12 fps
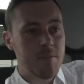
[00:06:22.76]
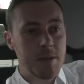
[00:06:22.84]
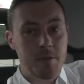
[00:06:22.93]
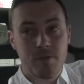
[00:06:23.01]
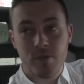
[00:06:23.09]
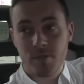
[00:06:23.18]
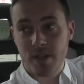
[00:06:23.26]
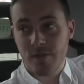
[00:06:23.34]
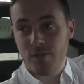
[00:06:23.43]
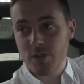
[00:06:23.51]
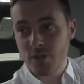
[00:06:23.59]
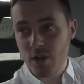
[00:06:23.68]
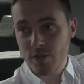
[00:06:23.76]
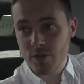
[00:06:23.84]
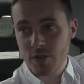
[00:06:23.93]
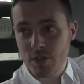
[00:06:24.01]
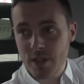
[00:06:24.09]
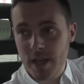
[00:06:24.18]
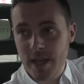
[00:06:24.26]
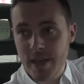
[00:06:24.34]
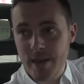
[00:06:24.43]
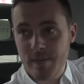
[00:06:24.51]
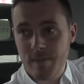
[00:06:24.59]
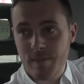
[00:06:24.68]
people from different genres.
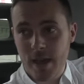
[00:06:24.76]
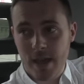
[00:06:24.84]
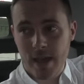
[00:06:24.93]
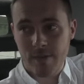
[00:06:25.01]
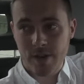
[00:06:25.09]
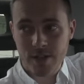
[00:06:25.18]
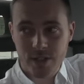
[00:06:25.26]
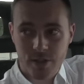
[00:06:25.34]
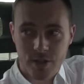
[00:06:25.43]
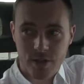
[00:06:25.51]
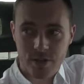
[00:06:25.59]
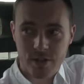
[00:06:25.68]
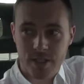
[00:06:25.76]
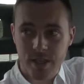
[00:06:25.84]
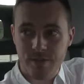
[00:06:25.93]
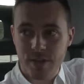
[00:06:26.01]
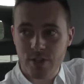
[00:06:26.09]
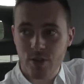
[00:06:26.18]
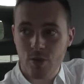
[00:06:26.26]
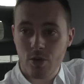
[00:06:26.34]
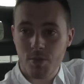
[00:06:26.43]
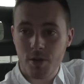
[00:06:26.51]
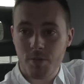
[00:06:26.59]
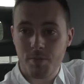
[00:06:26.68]
I've actually got a TV show
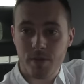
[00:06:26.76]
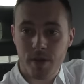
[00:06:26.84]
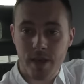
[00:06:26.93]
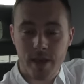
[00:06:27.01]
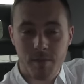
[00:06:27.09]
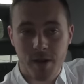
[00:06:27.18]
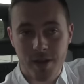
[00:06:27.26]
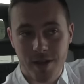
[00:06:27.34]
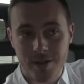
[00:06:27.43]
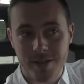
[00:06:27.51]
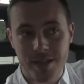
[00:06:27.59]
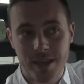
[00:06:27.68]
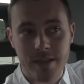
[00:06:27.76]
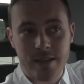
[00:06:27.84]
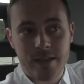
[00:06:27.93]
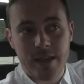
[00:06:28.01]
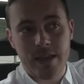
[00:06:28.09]
coming up on RTE.